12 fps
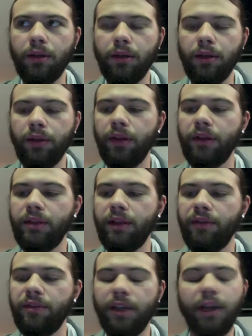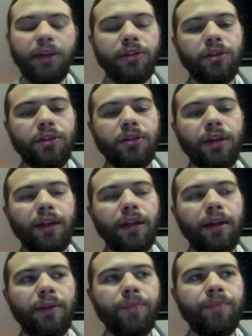I think it's advertised as
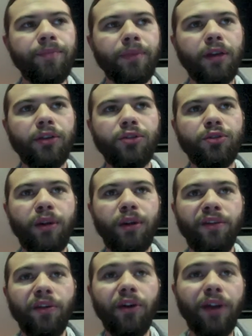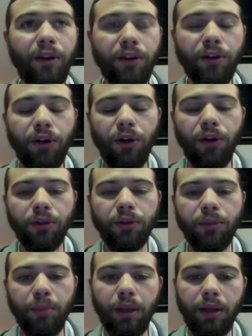a as 24 karat
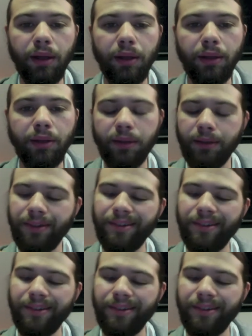gold plated.